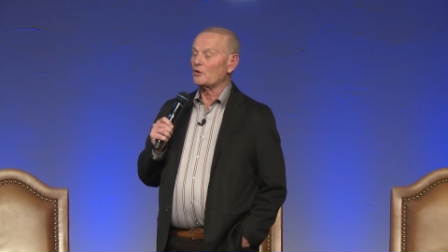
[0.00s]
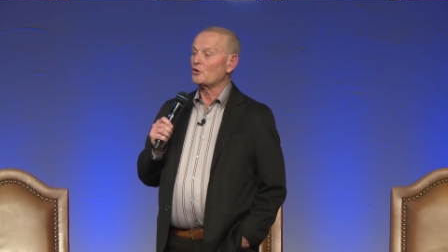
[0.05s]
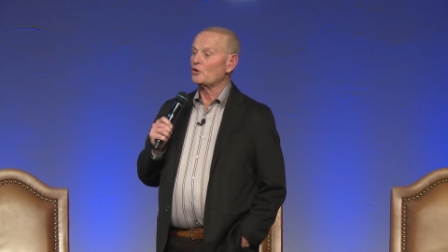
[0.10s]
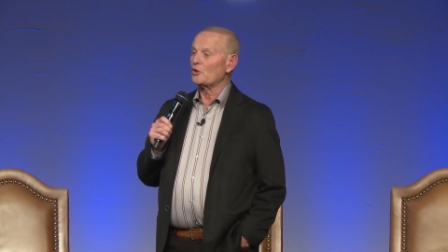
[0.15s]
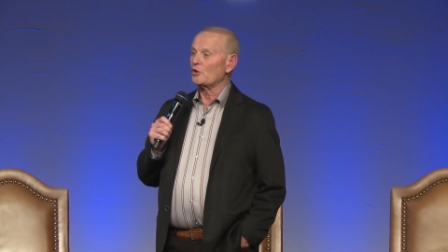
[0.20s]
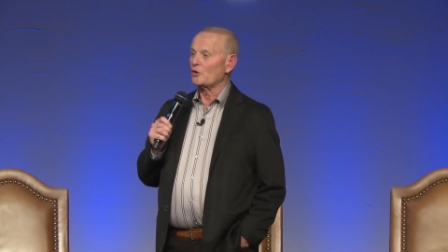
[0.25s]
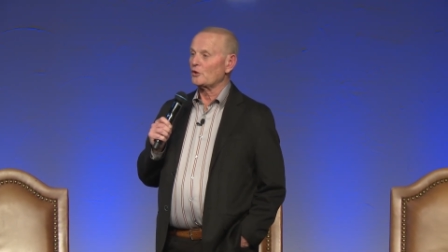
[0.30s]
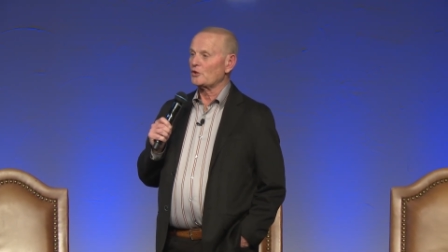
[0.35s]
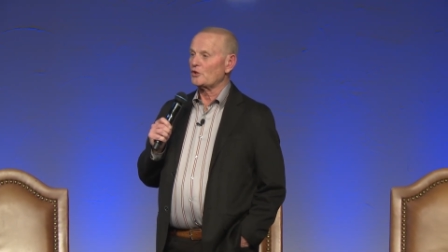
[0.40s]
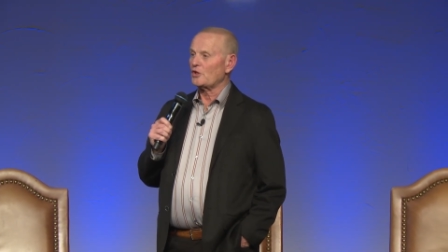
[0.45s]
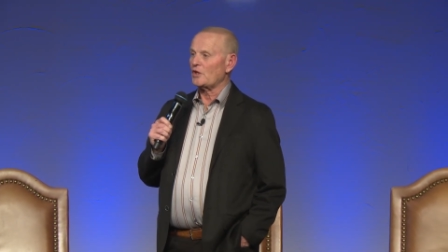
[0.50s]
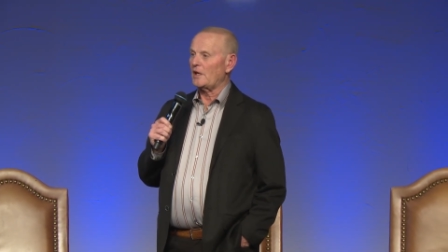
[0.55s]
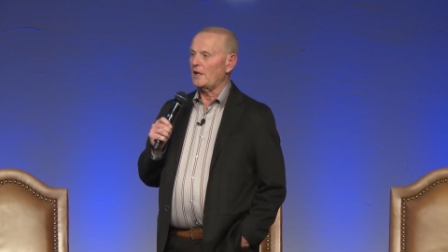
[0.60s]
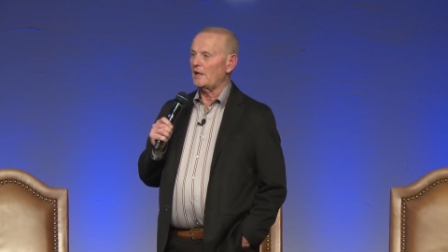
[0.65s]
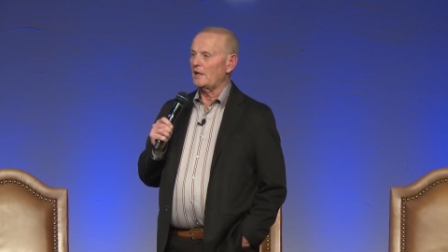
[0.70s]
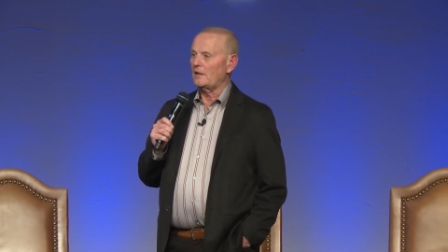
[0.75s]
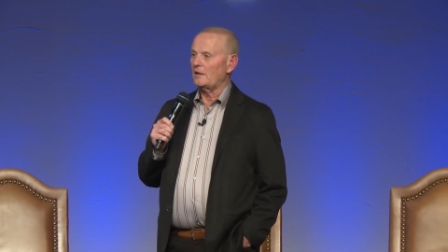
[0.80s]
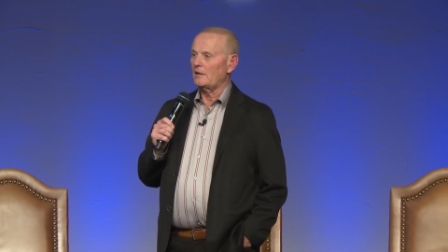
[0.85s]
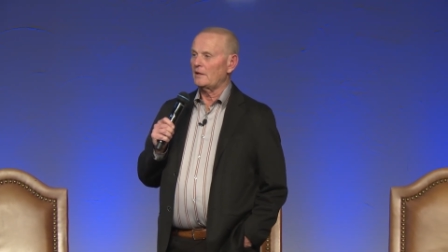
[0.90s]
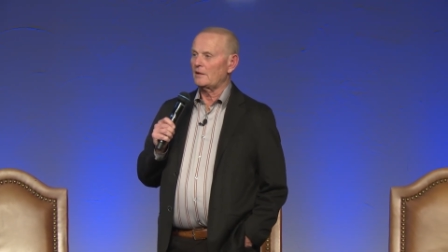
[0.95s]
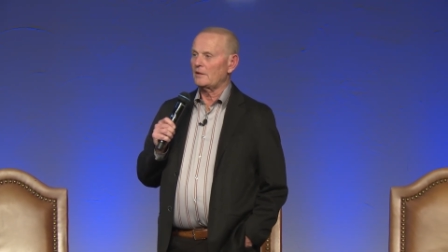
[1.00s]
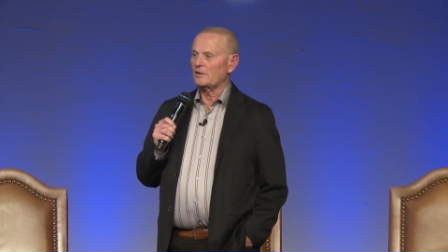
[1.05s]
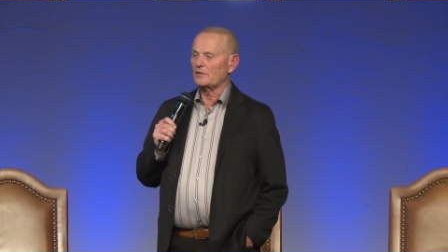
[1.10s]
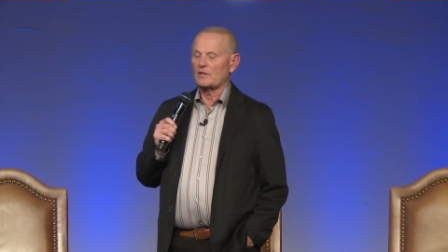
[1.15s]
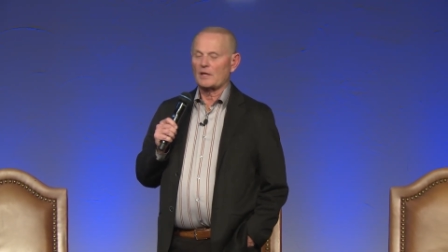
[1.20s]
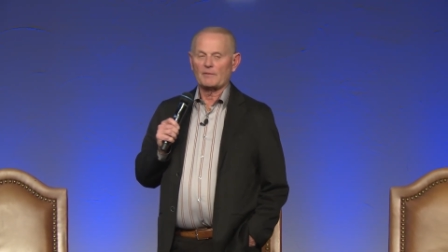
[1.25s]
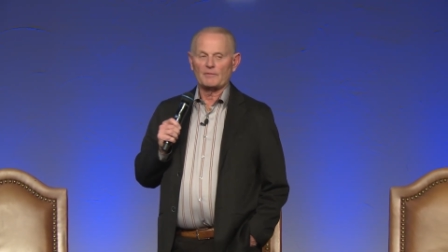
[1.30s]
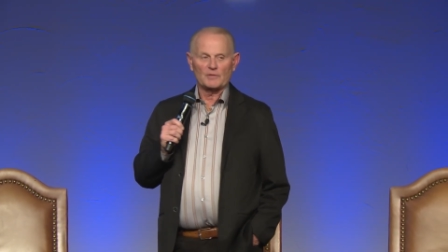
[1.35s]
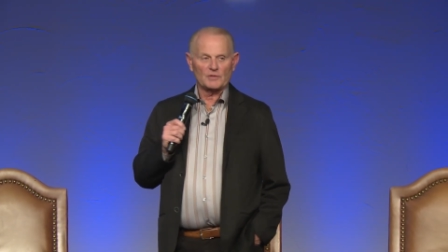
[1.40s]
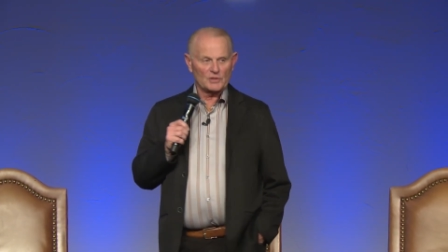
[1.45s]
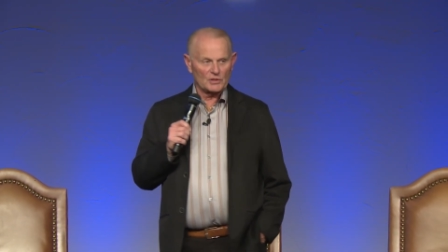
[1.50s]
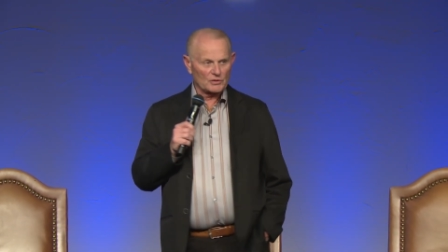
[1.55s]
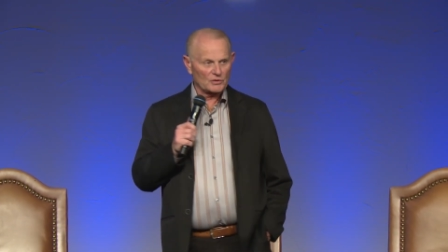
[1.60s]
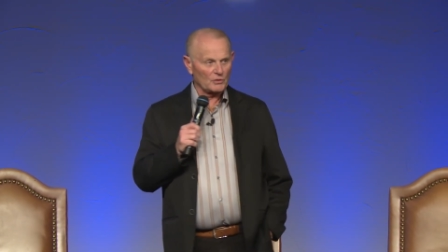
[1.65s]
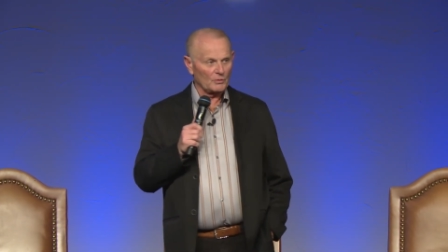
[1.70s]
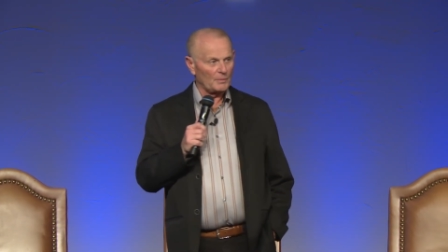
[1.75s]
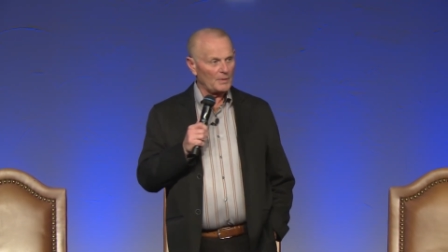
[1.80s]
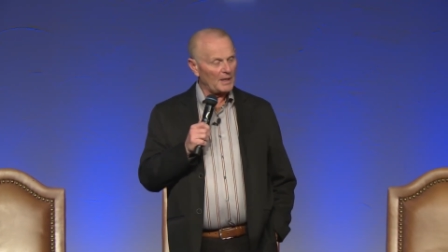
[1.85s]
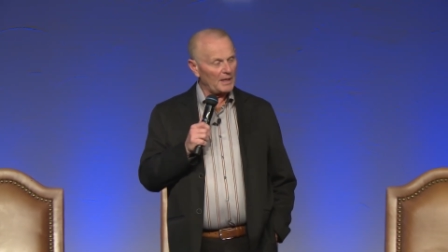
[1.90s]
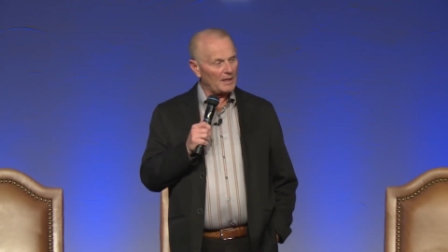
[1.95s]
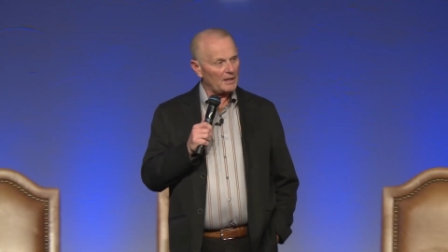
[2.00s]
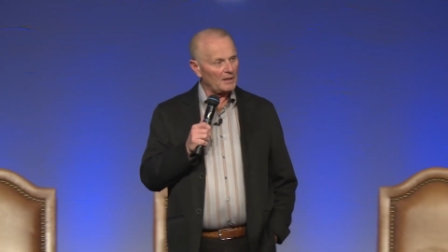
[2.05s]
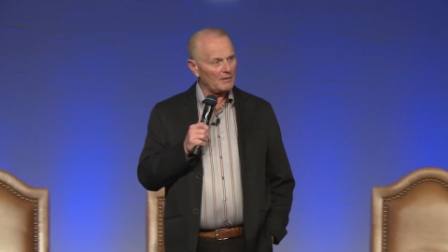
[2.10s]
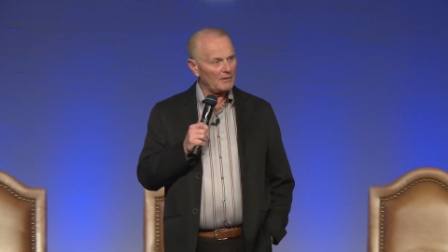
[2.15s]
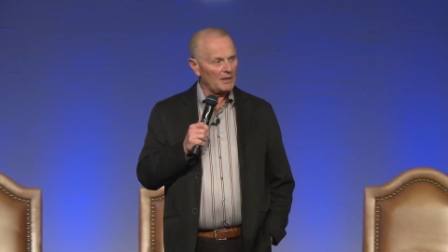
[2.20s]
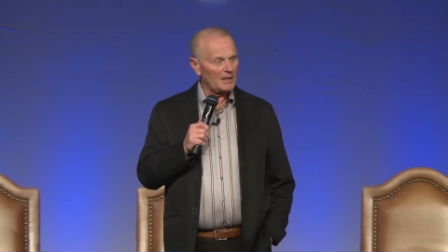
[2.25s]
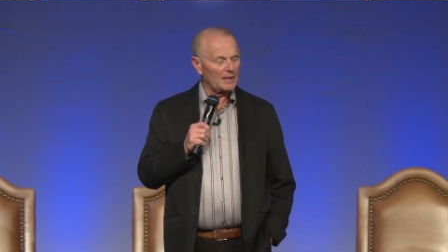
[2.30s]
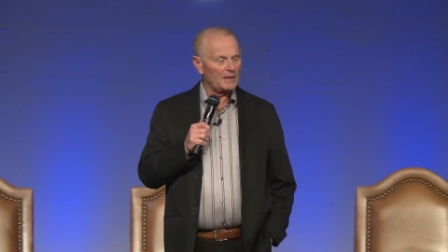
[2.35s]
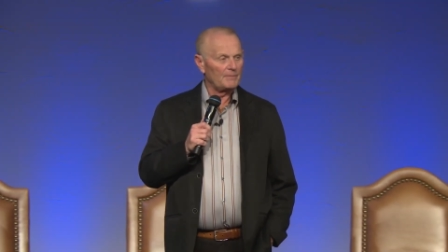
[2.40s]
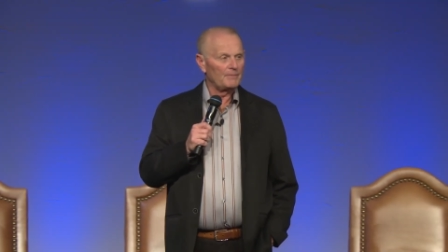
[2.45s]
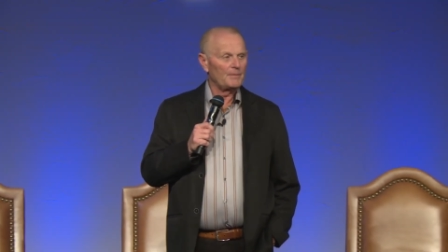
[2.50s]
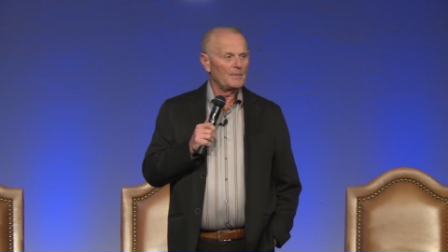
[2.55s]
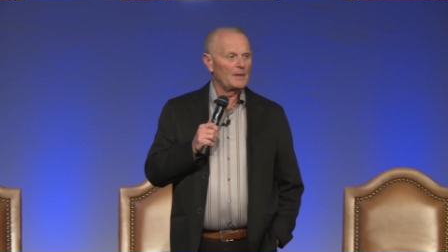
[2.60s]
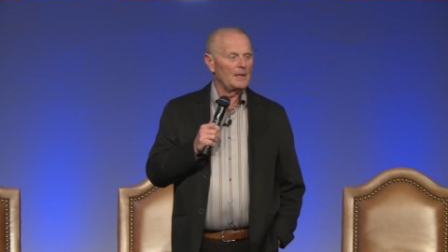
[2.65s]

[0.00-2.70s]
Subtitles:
church in the San Francisco Bay Area.